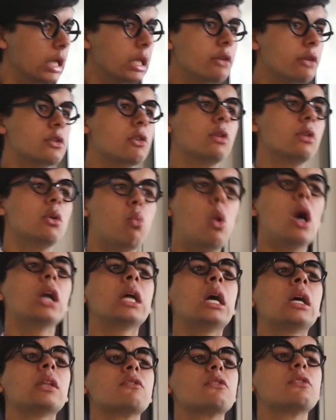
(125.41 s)
there's only
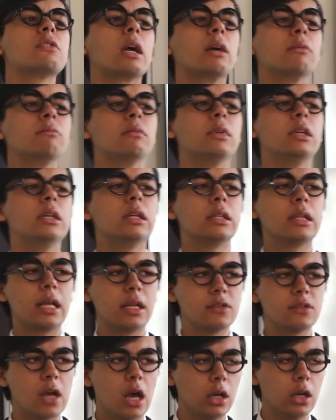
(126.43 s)
one answer, and
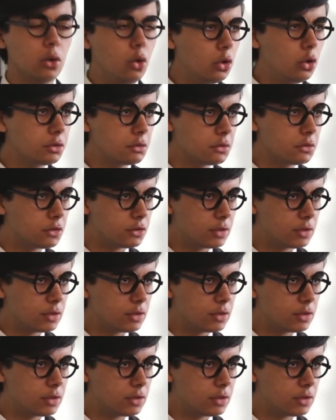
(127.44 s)
that is our Lord and